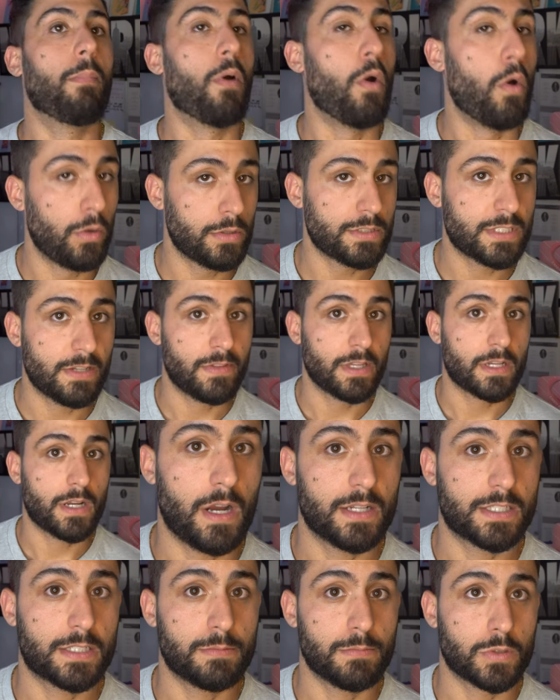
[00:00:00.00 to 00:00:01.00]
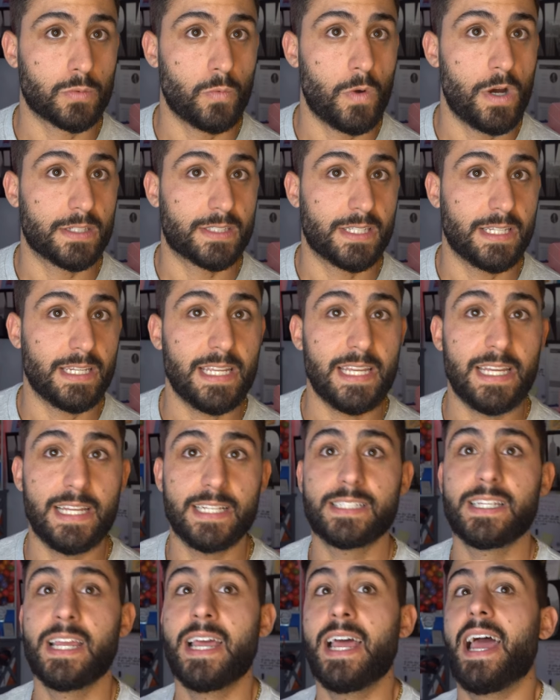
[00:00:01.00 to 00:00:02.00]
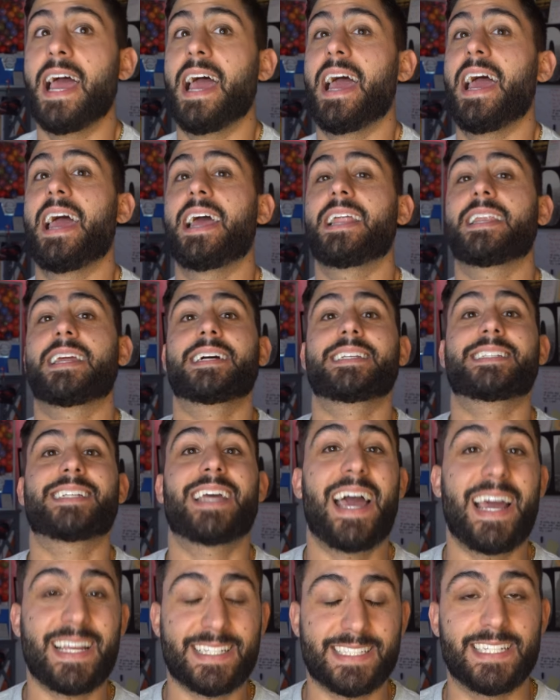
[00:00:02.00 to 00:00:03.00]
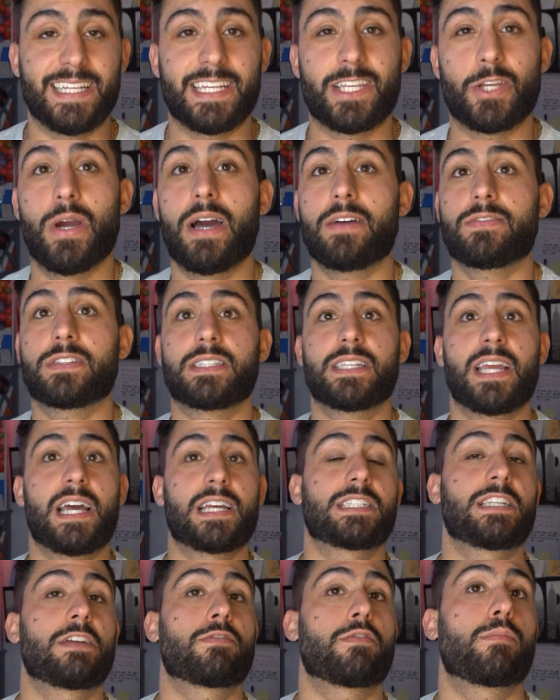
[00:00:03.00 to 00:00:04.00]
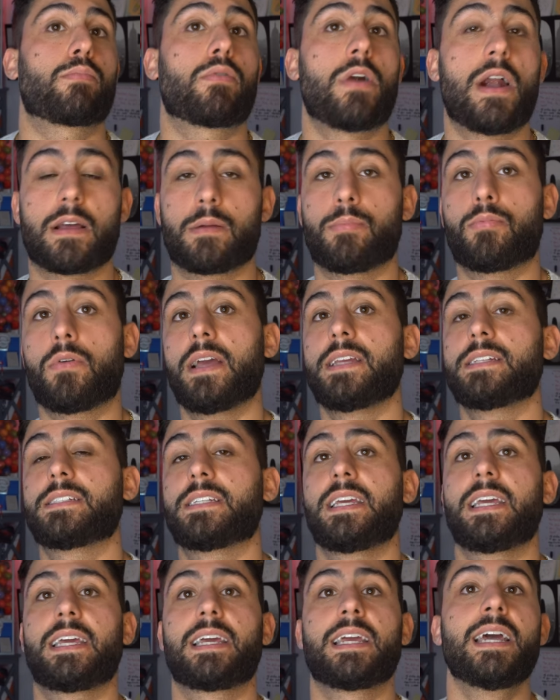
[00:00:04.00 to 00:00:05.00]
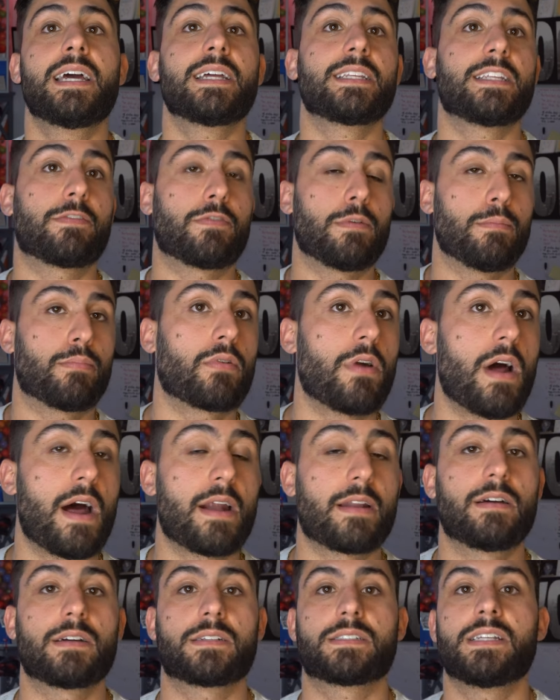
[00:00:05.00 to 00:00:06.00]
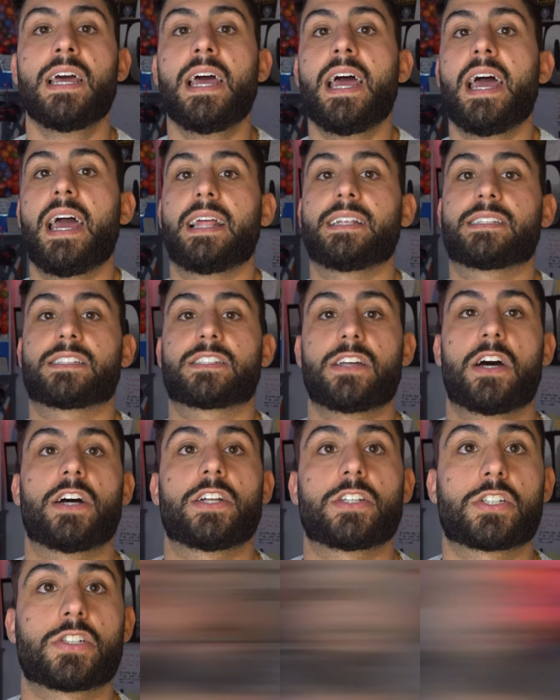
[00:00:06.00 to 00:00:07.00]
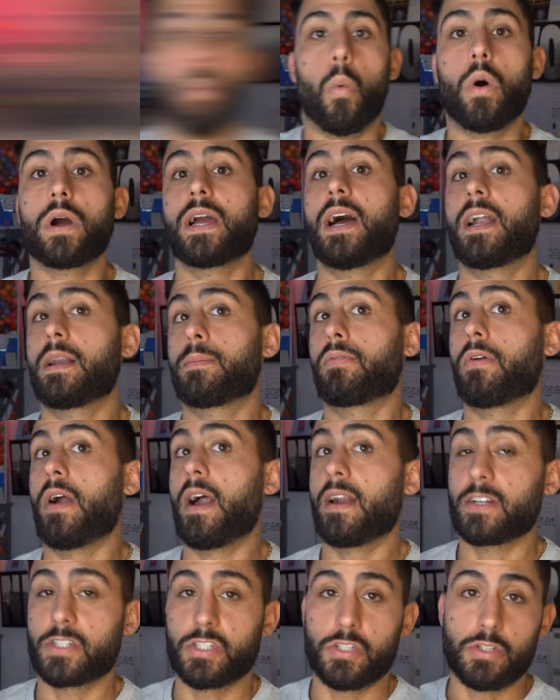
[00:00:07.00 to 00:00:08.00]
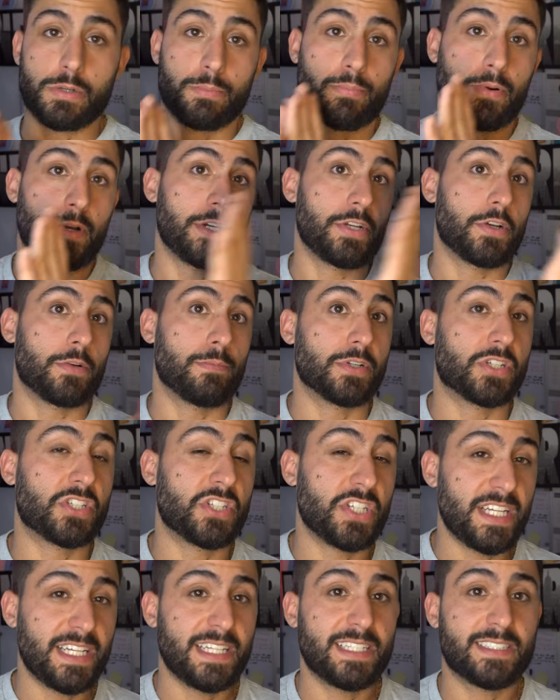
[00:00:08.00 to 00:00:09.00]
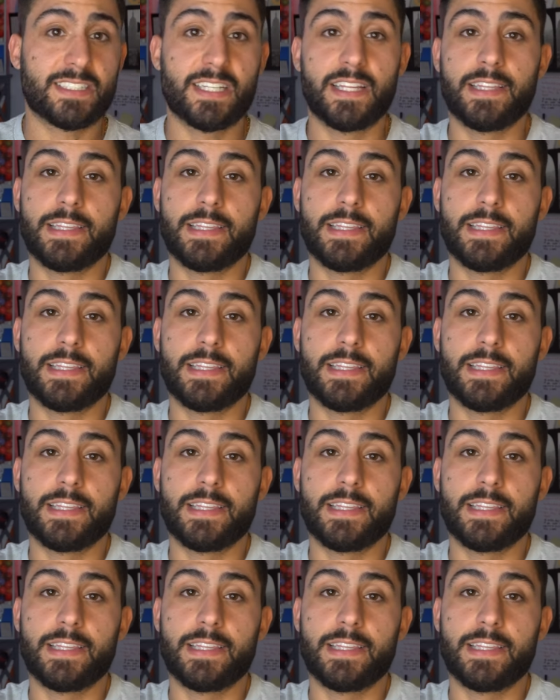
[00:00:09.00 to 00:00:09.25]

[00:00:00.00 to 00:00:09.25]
polls of the customer's wants and needs, and testing. You have to test different product pricing, different products, and such. What kind of products you should put in your machines?